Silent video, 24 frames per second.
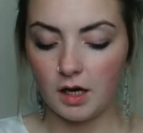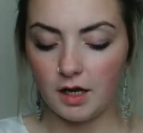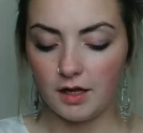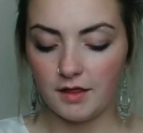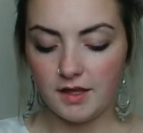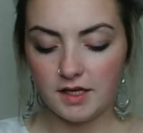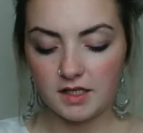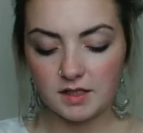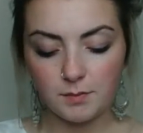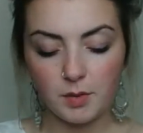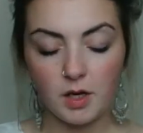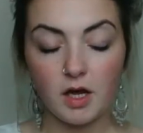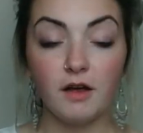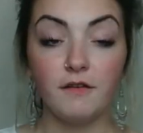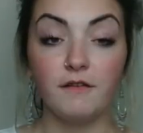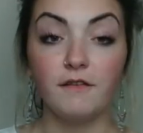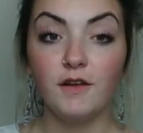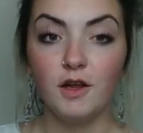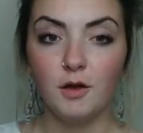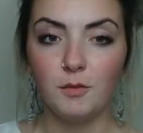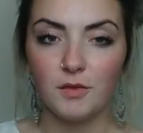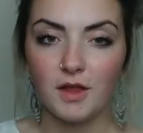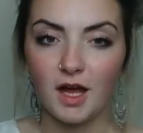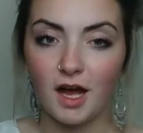this
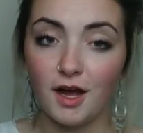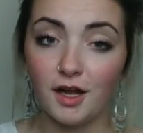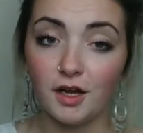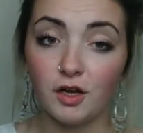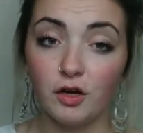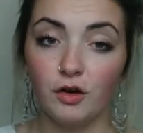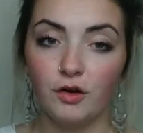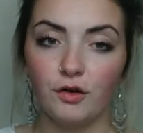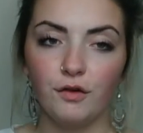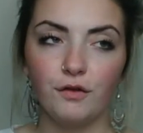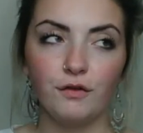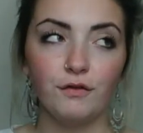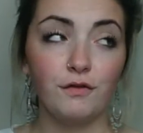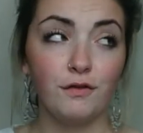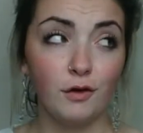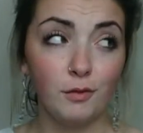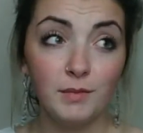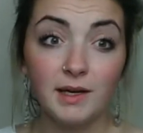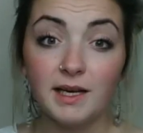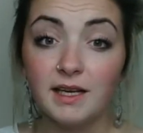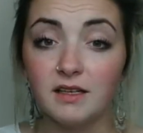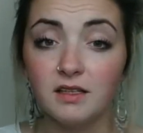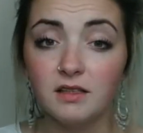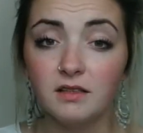perfume that I got from
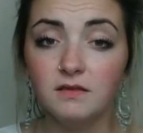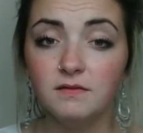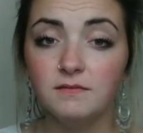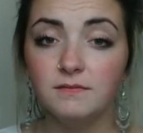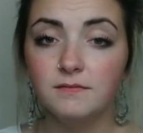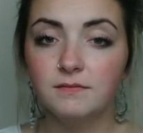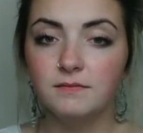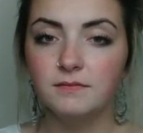Lidl.